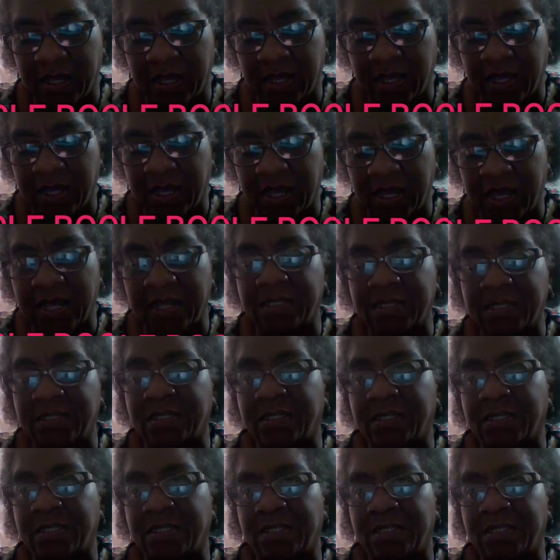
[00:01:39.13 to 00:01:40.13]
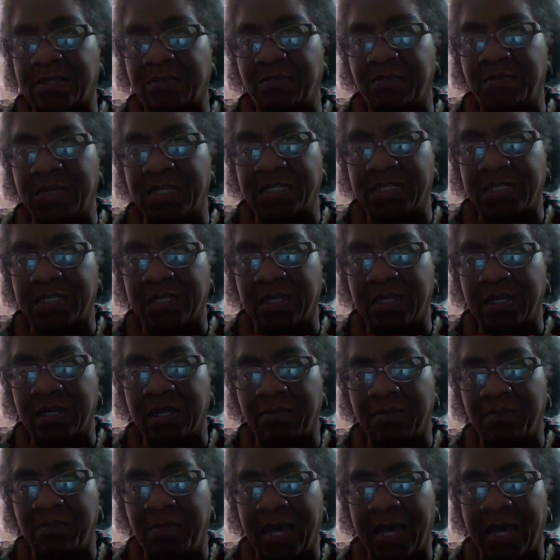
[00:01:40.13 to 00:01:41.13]
Alice's Busy
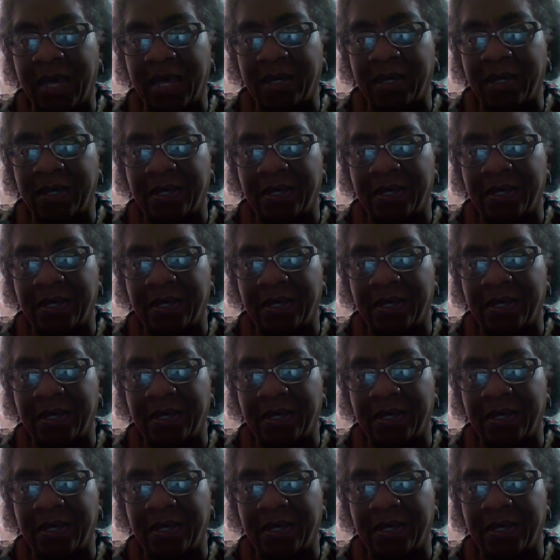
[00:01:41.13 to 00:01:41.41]
Bag,